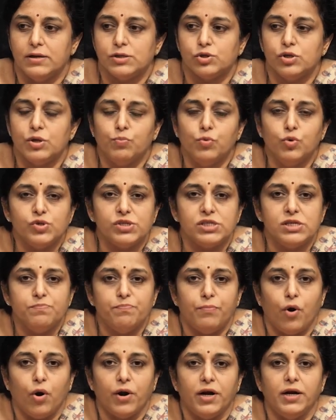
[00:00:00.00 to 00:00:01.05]
So, the most
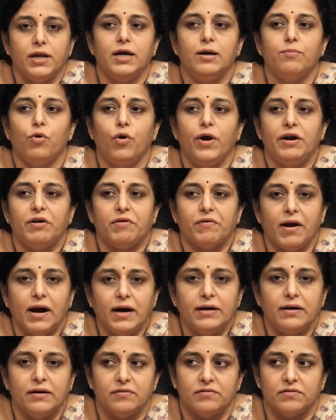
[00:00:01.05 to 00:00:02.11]
important
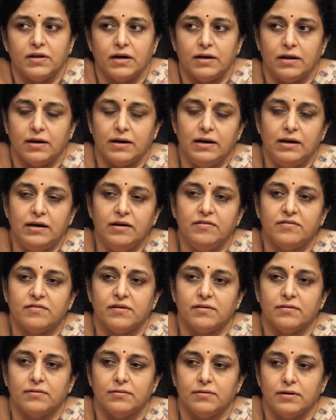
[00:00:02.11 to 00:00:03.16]
chemoattractants that are
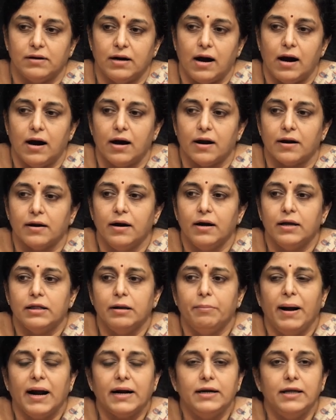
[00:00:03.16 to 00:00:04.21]
released are
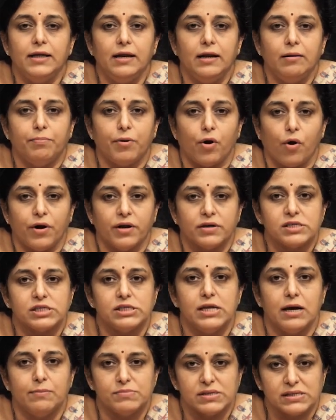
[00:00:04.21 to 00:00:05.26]
the bacterial products
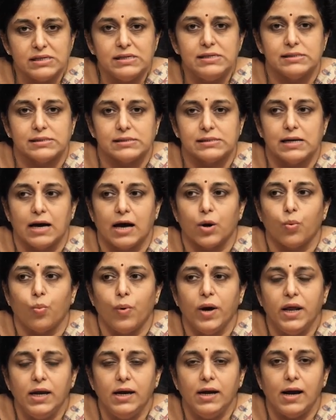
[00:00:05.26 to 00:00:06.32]
themselves are
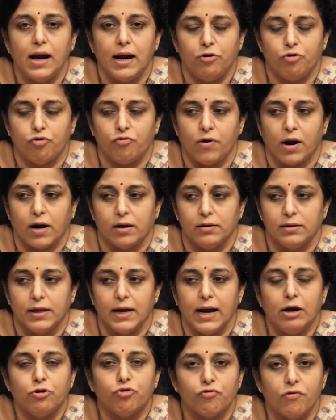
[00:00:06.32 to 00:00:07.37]
they attract
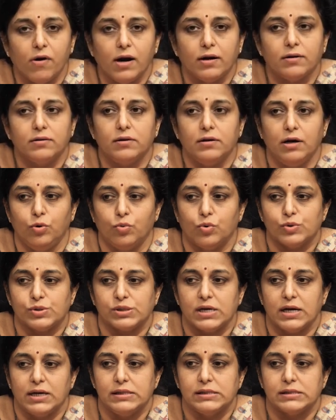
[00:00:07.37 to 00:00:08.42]
the
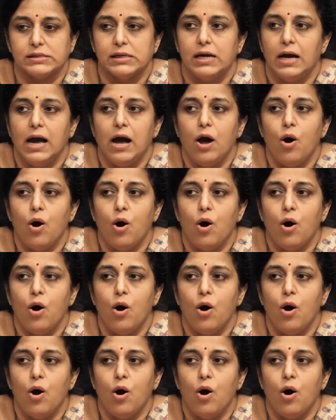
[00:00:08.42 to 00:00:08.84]
leukocytes.